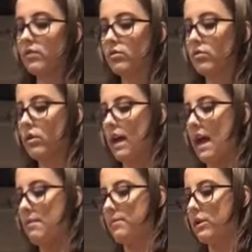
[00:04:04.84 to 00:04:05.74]
school
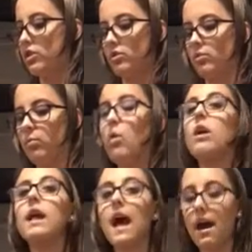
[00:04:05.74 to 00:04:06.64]
ahead by just
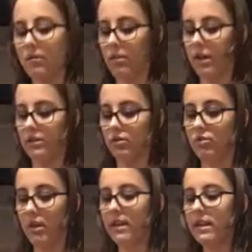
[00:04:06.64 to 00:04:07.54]
1 hour has
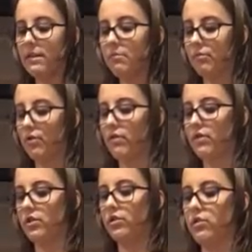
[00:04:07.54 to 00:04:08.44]
greatly
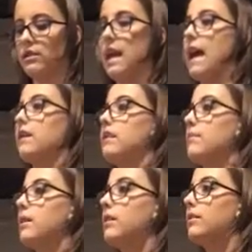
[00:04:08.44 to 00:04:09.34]
improved children's
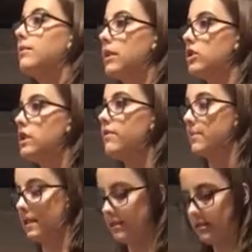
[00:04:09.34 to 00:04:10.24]
academic
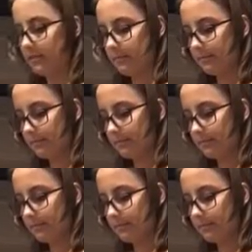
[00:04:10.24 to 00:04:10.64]
achievements.